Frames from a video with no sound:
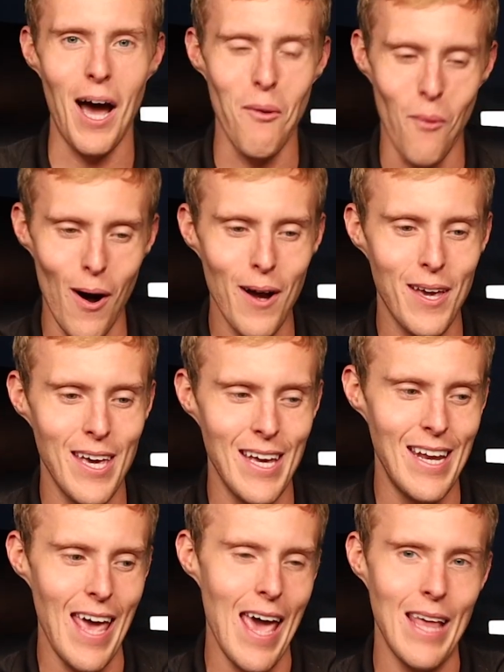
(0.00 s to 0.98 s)
I walk
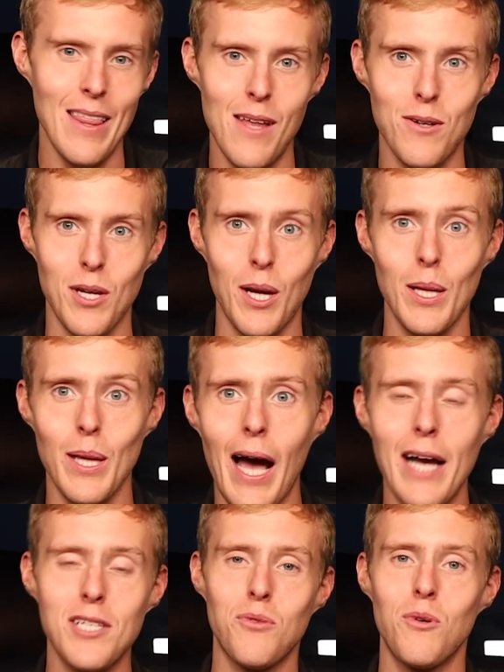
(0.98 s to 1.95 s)
in and there's a
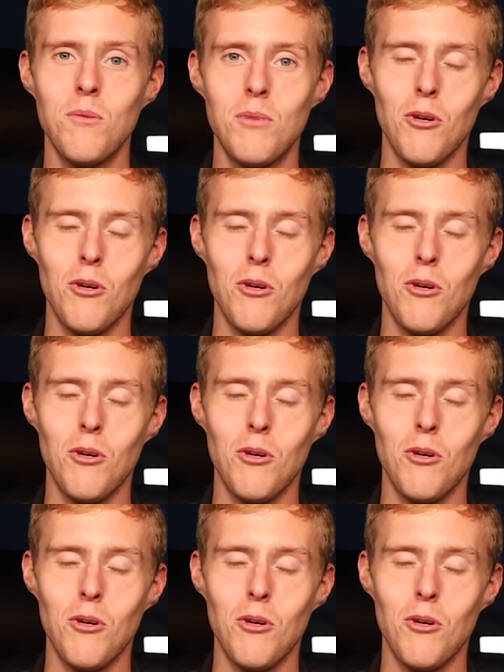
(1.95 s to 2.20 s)
glass room